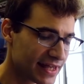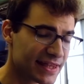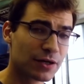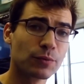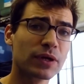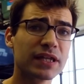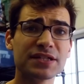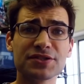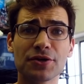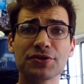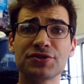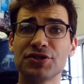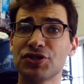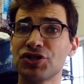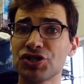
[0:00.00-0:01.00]
that really
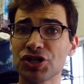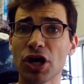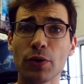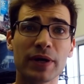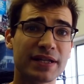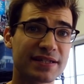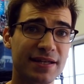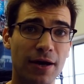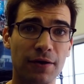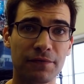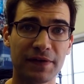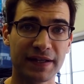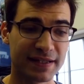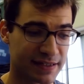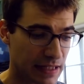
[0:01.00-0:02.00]
starts to show
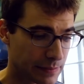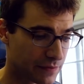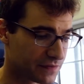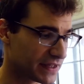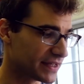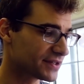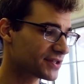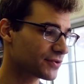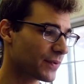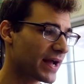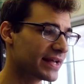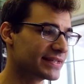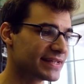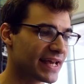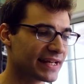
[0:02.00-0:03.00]
itself in some of these threads.